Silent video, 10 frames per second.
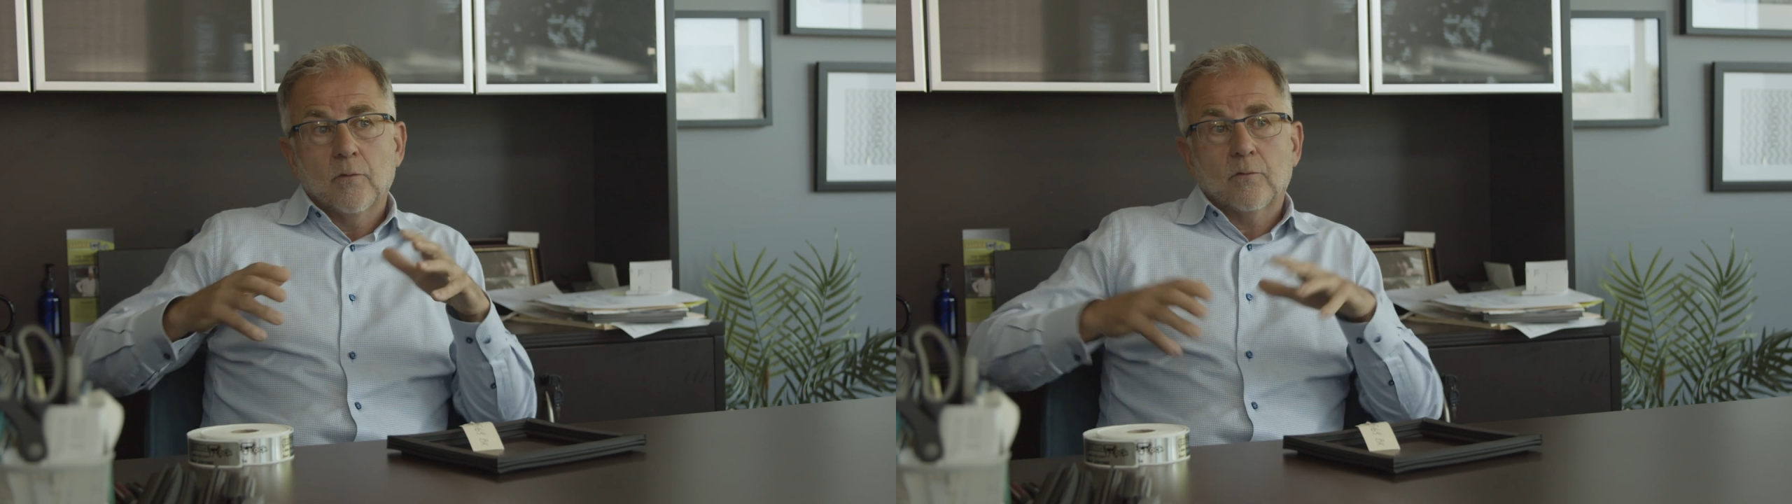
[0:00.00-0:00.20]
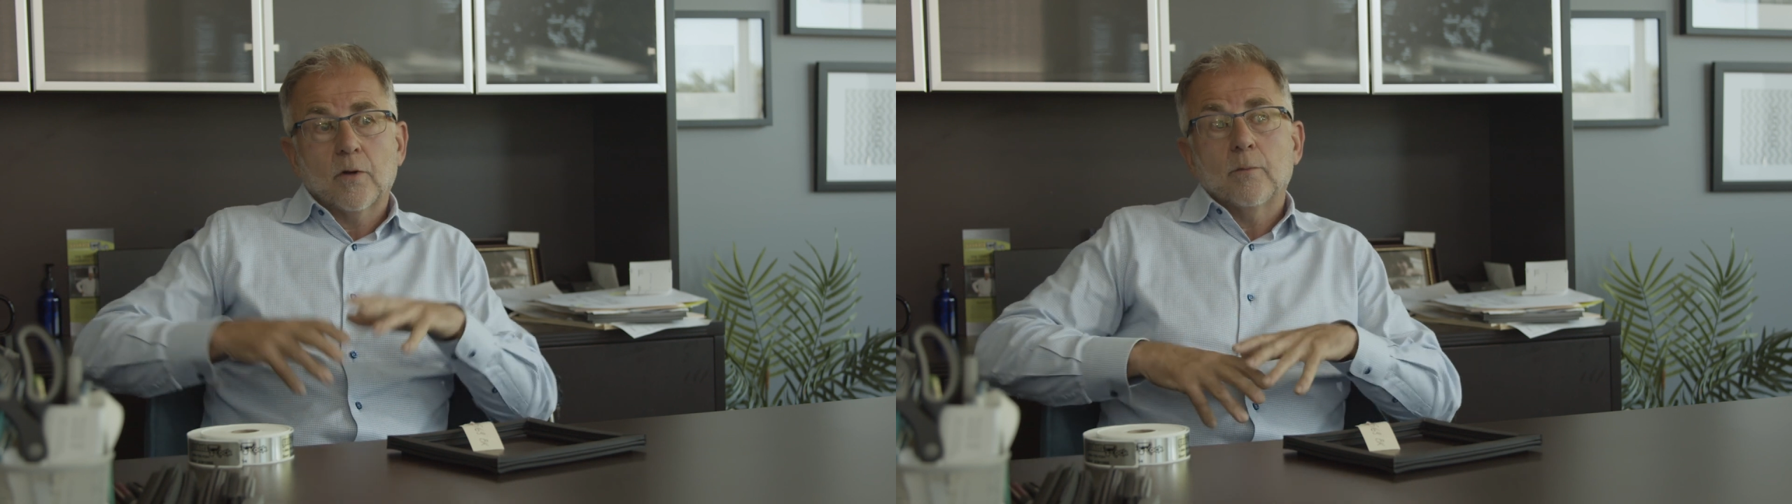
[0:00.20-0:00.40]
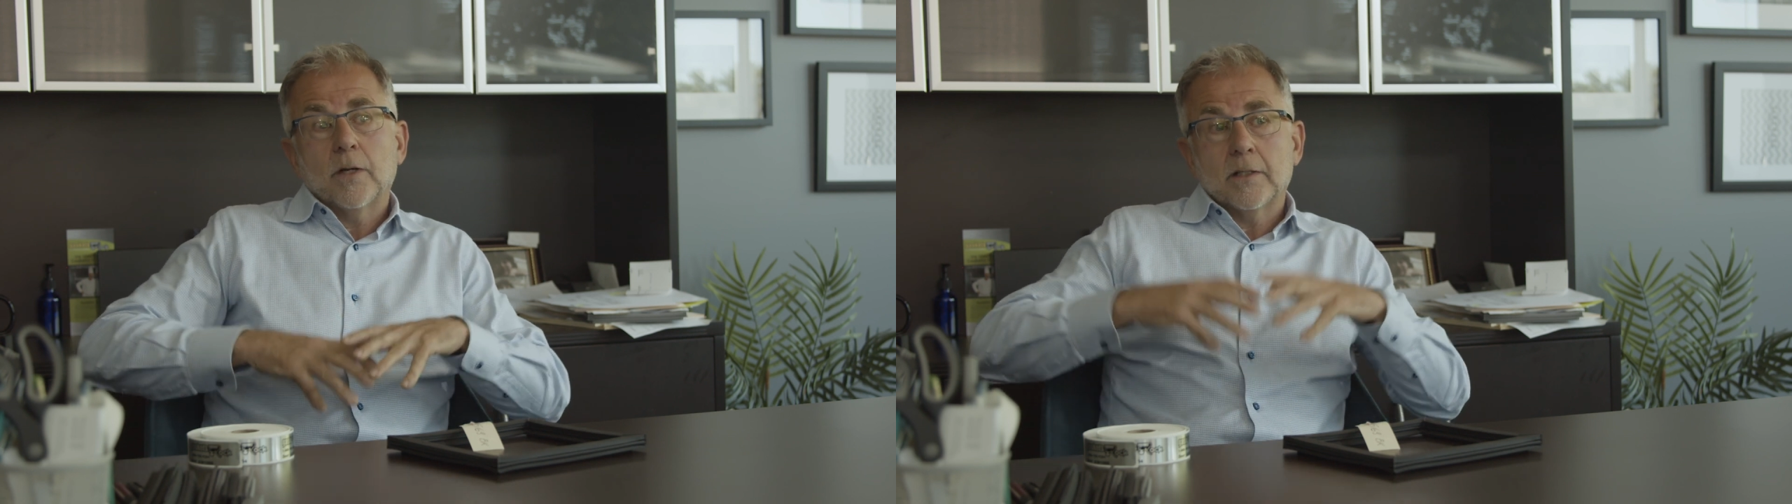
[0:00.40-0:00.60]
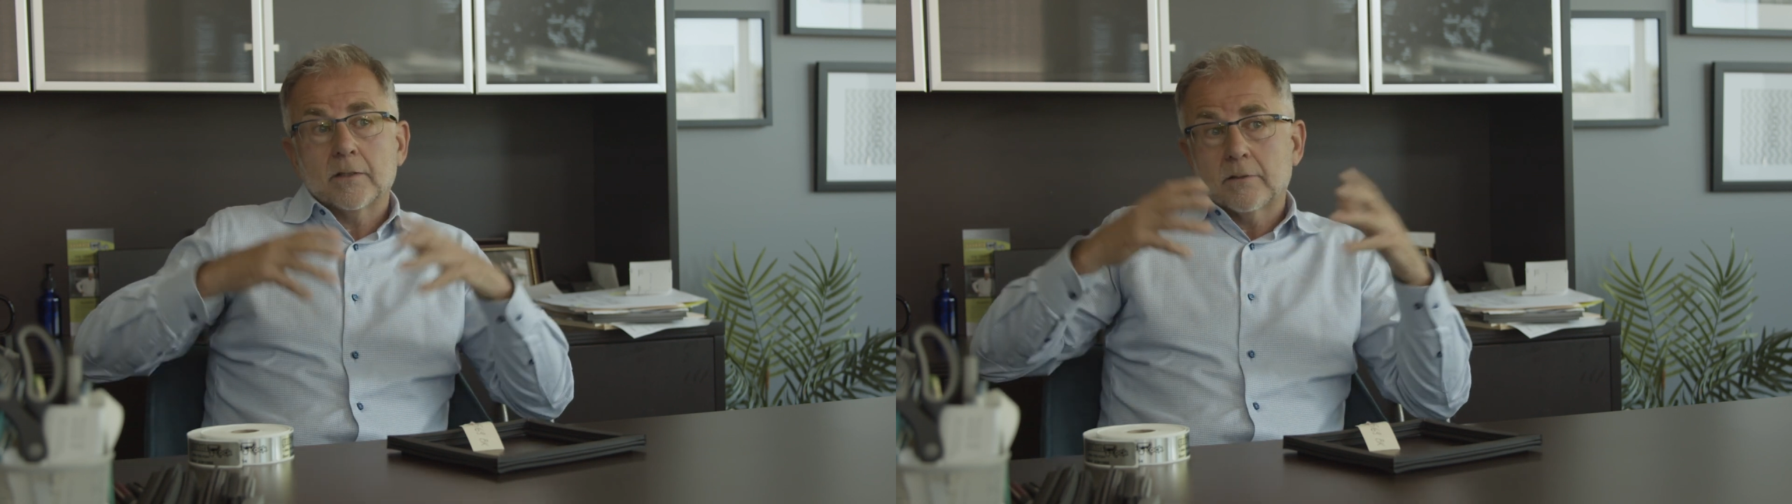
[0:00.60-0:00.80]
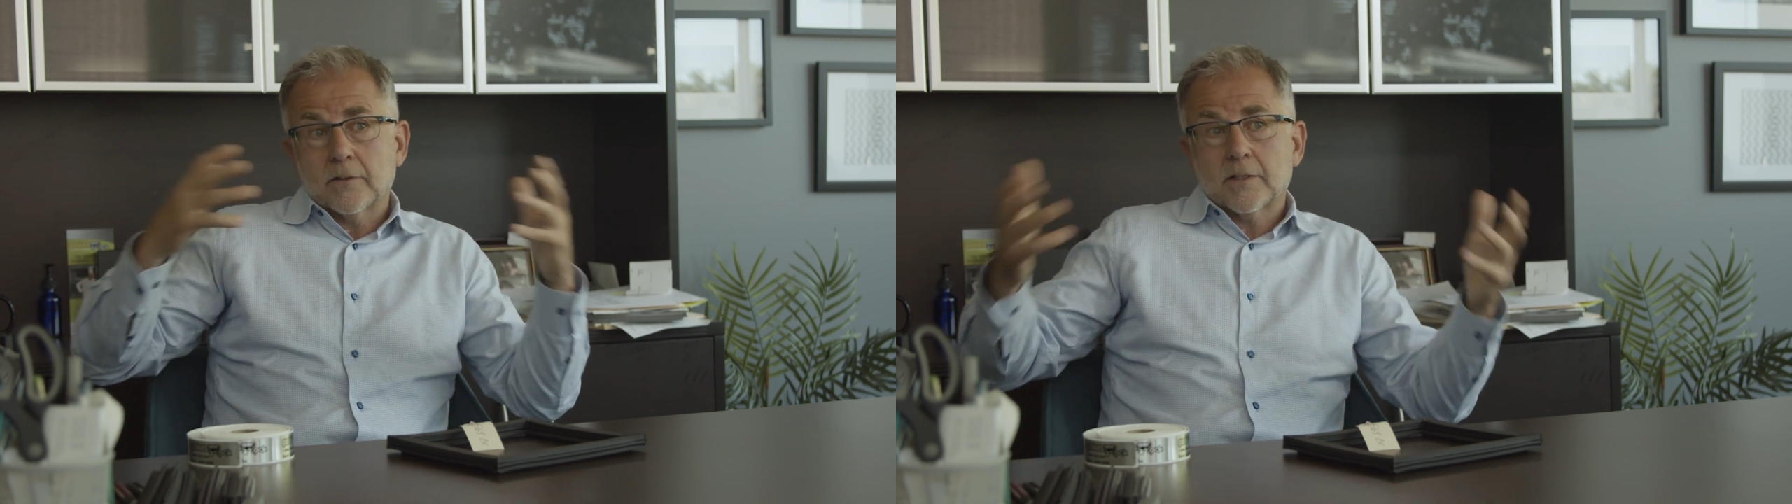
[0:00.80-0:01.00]
from
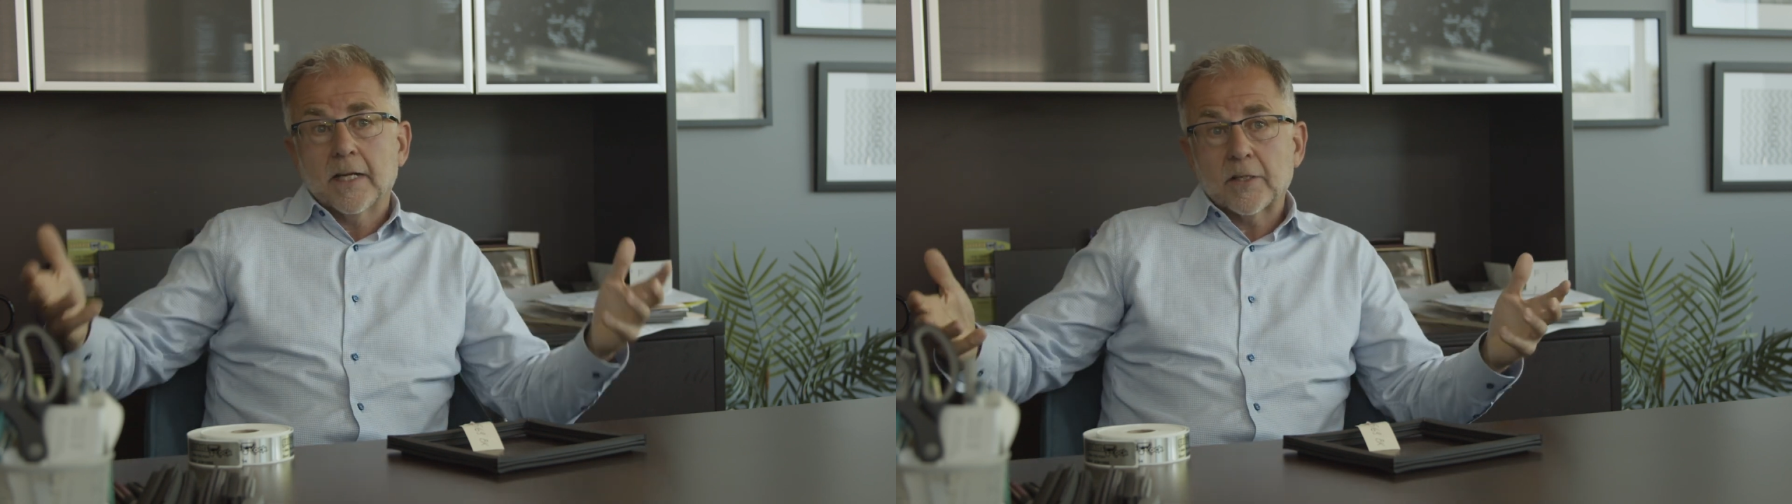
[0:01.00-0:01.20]
just an